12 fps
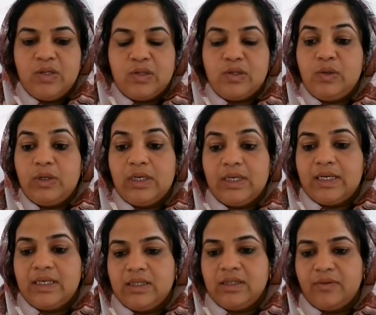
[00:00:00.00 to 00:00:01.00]
So you are
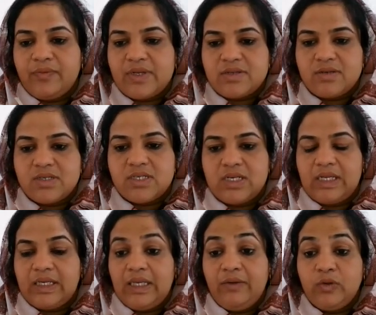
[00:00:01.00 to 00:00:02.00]
getting the frustration,
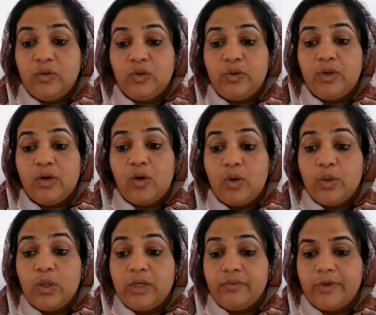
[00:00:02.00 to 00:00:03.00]
like even though your
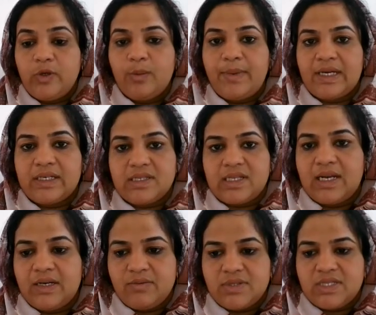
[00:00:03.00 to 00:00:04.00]
audio and video packets
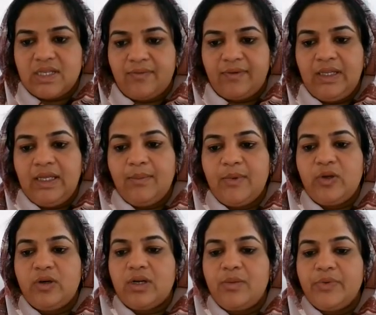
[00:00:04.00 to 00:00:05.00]
arrived safely,
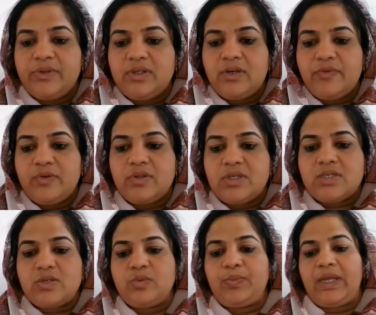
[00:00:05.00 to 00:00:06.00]
your computer
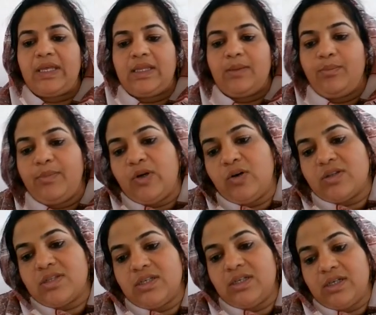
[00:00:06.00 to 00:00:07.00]
refuses to play them
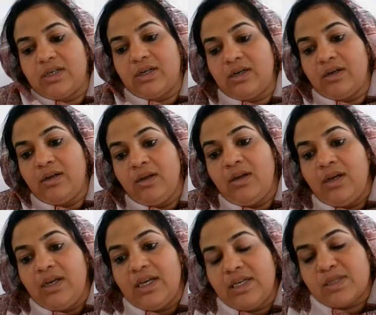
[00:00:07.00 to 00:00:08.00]
because
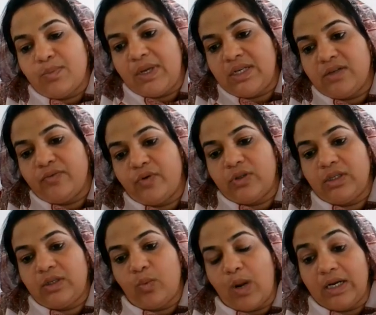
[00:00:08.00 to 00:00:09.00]
it's waiting for
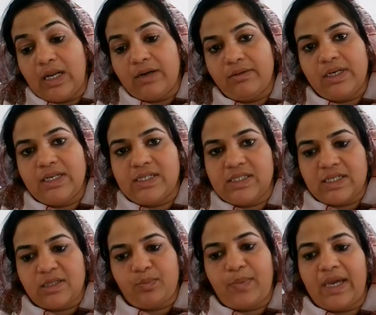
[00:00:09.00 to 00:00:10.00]
that one unrelated
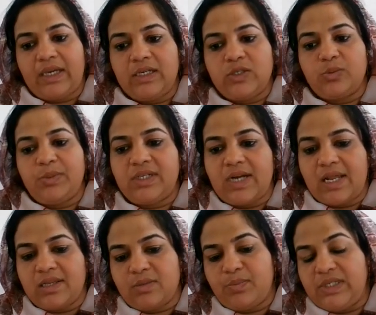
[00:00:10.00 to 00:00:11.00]
text packet to be
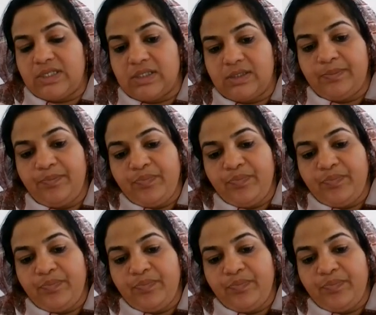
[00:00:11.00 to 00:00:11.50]
transmitted.